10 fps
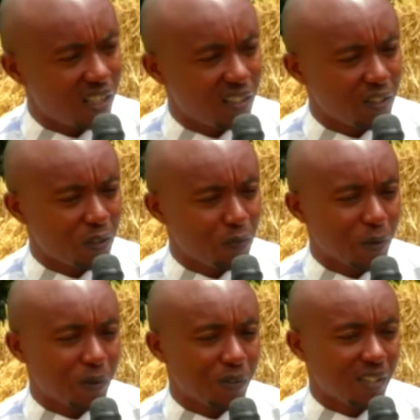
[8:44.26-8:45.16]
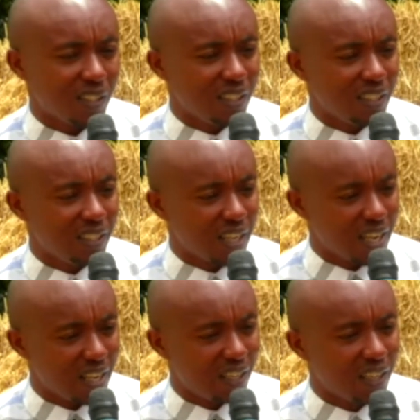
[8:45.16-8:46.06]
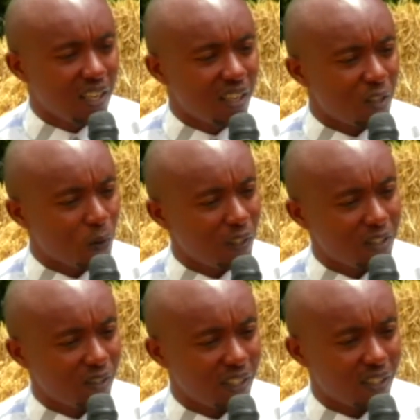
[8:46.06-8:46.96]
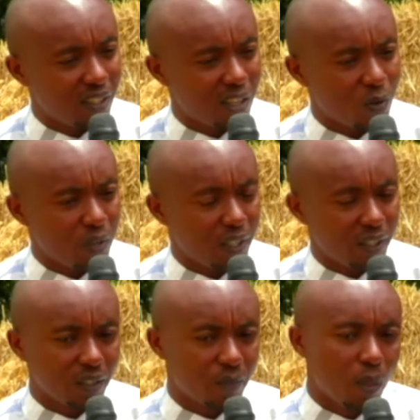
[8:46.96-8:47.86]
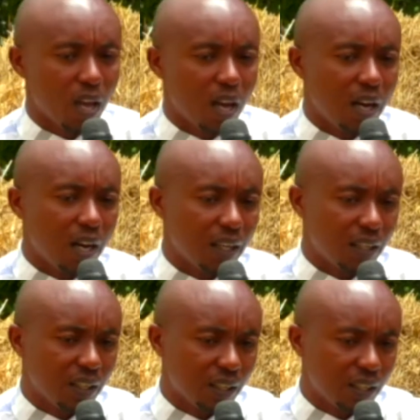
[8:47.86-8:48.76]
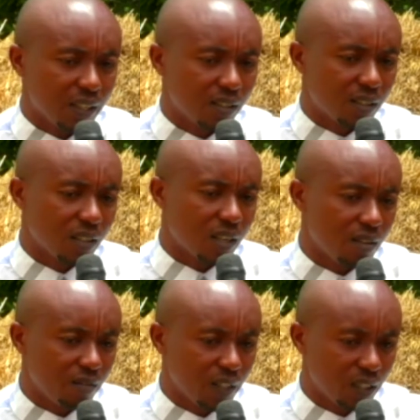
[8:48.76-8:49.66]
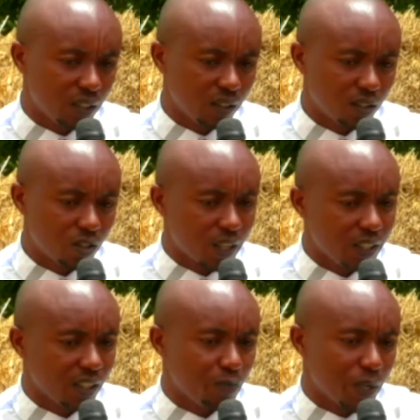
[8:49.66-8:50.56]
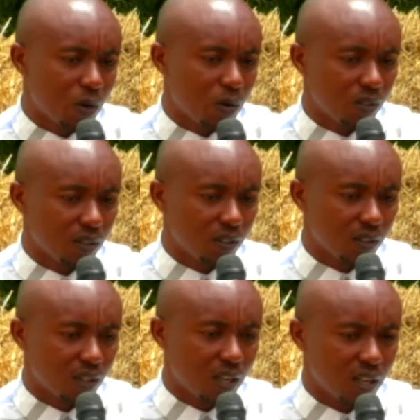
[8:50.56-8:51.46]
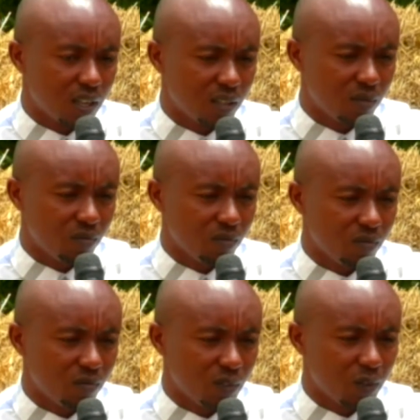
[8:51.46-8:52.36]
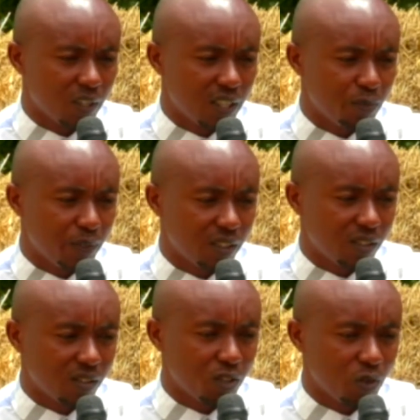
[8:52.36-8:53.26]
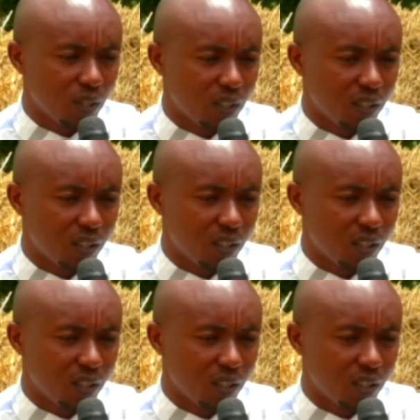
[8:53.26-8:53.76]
you know, because they either deny the Holy Trinity in a way, and that is very tragic, because you know, that means you will